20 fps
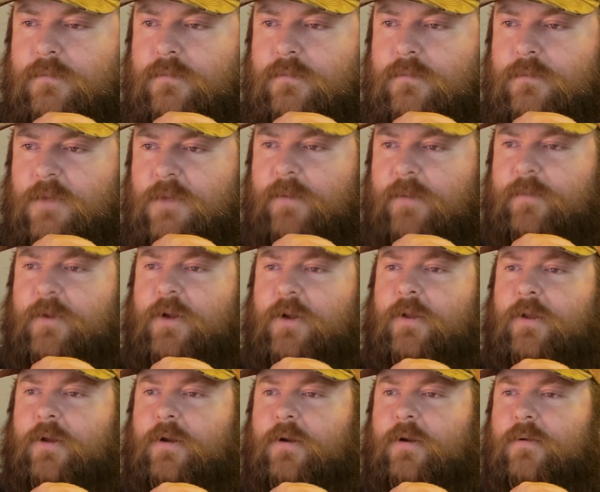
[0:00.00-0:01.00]
Yep, there
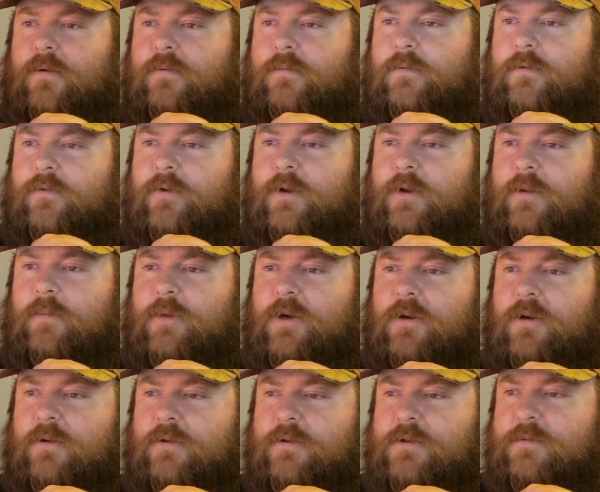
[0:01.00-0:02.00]
they are. Threaded
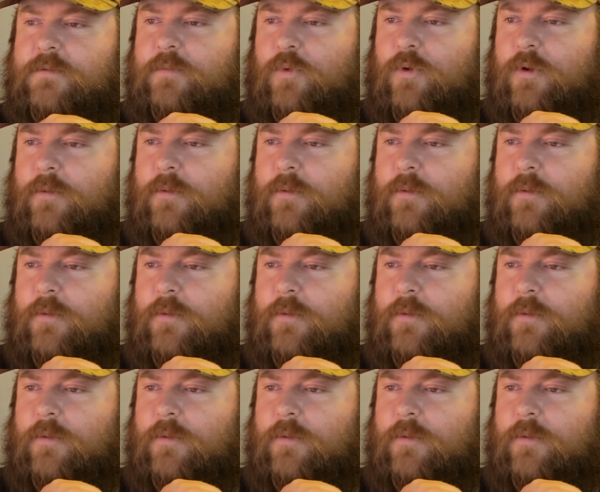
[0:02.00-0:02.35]
barrels, ported